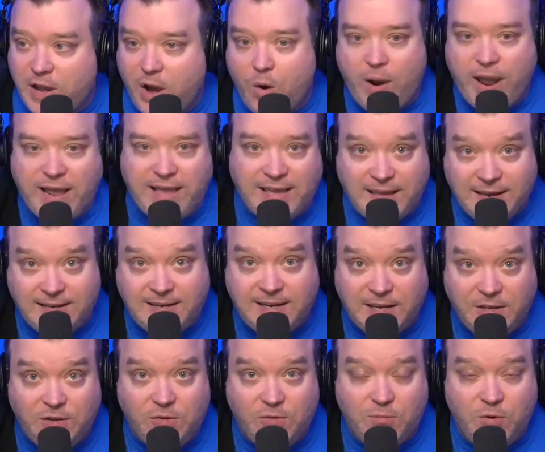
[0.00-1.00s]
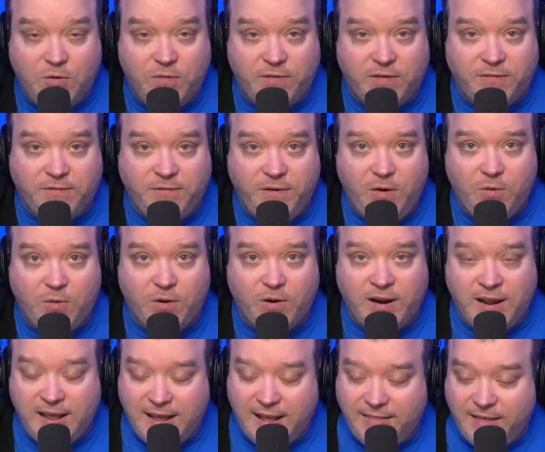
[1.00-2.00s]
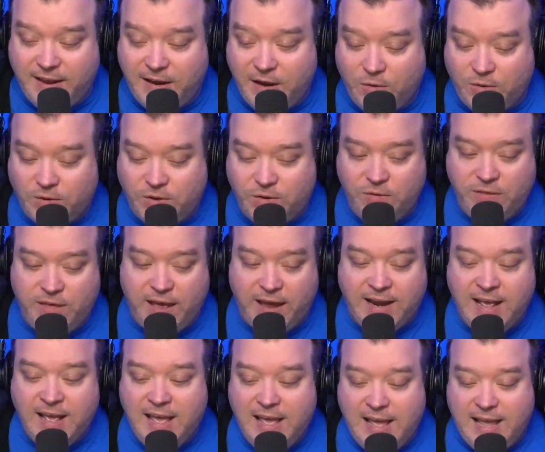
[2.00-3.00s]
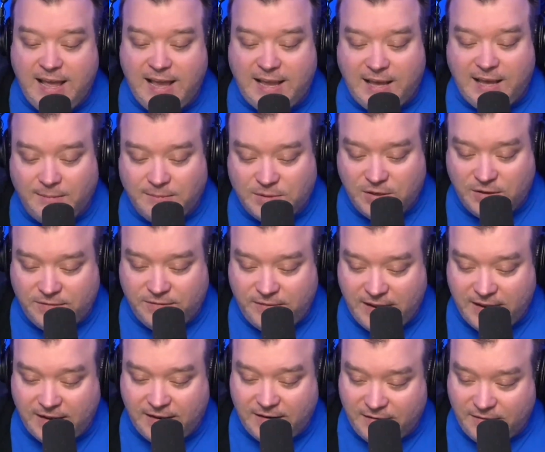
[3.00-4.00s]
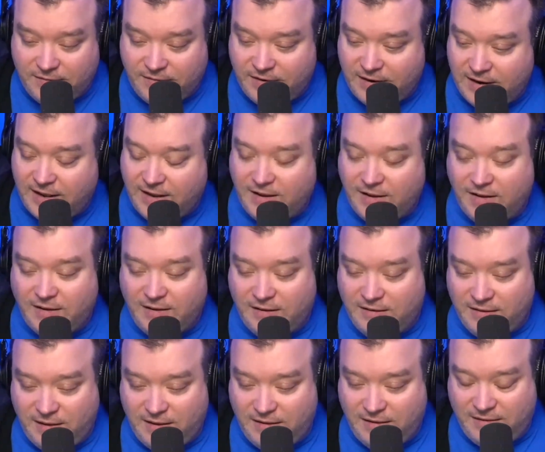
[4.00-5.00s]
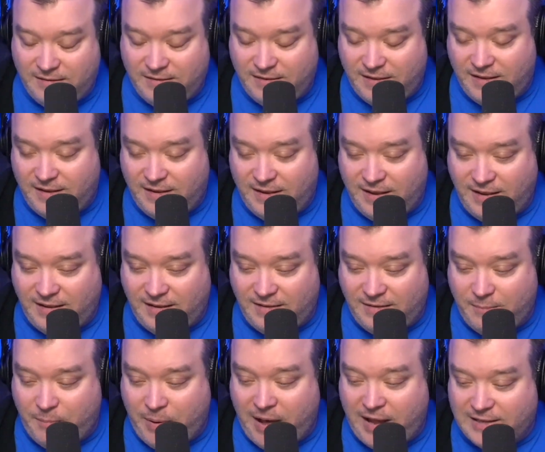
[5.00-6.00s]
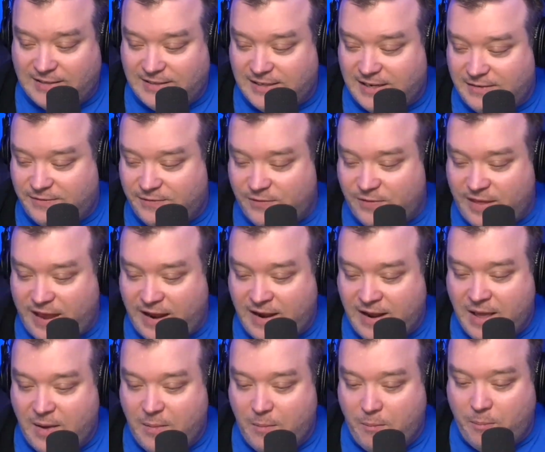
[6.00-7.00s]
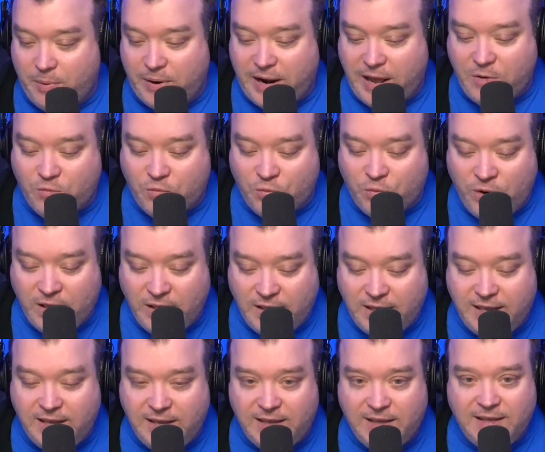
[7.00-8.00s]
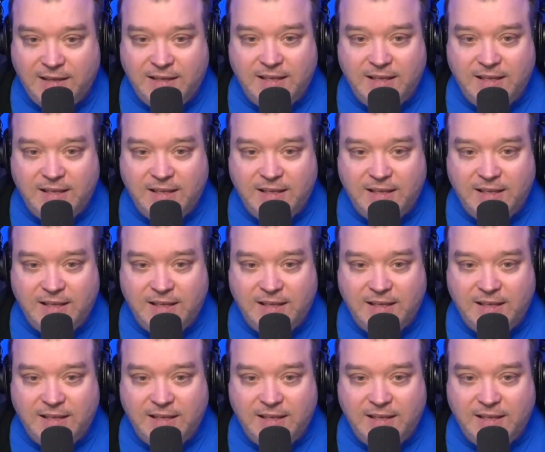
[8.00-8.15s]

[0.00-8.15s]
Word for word: go and continue moving forward. And they don't do that it comes off negative, and I, I, I apologize for that. But I really,